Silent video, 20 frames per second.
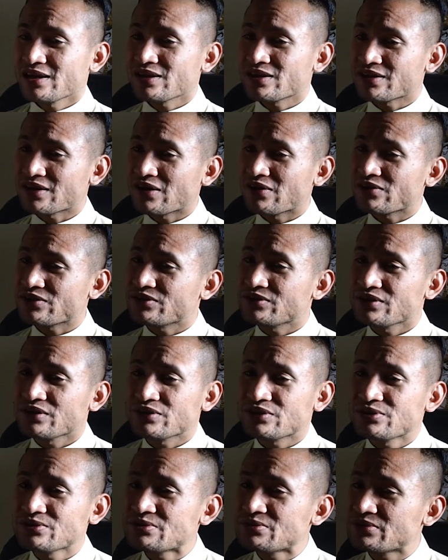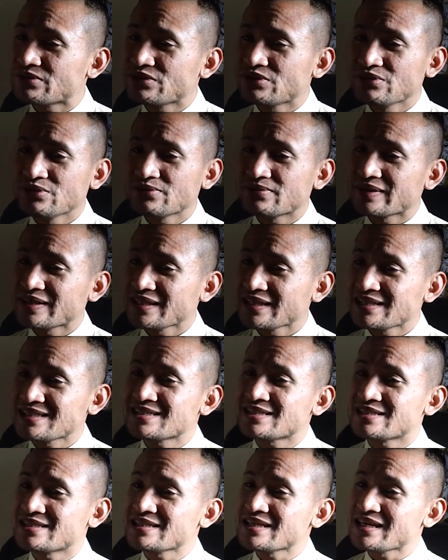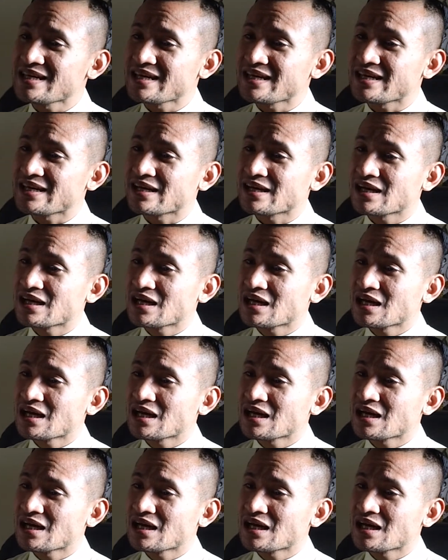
you really see